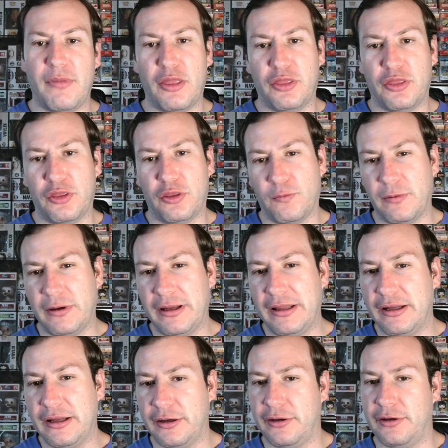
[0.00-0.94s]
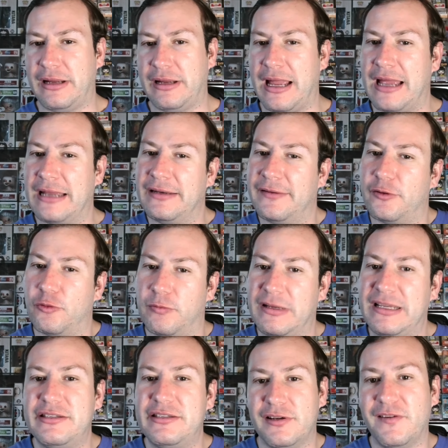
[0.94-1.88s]
thriller kind of
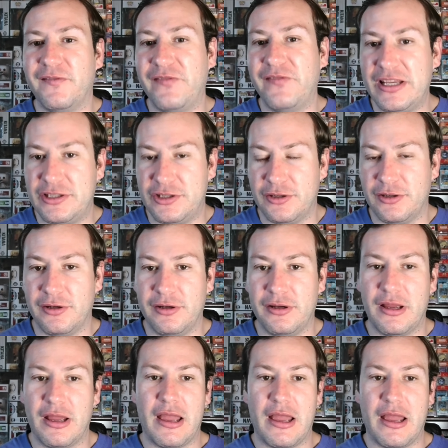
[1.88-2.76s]
creature feature,